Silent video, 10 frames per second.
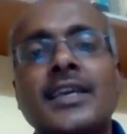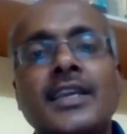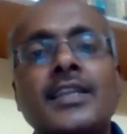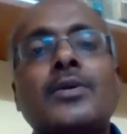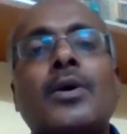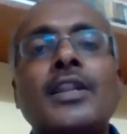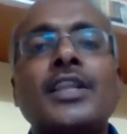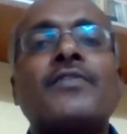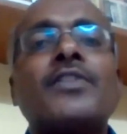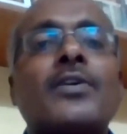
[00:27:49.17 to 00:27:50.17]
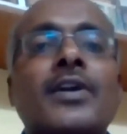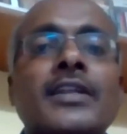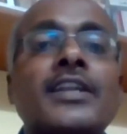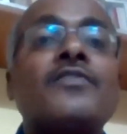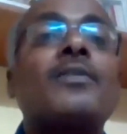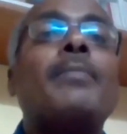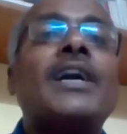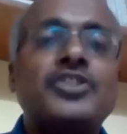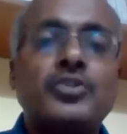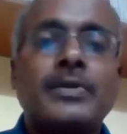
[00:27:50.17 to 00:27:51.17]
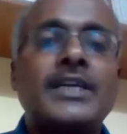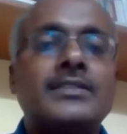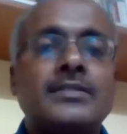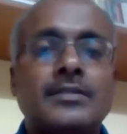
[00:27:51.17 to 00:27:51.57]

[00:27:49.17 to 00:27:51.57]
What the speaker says: in quality of the concrete from batch to batch?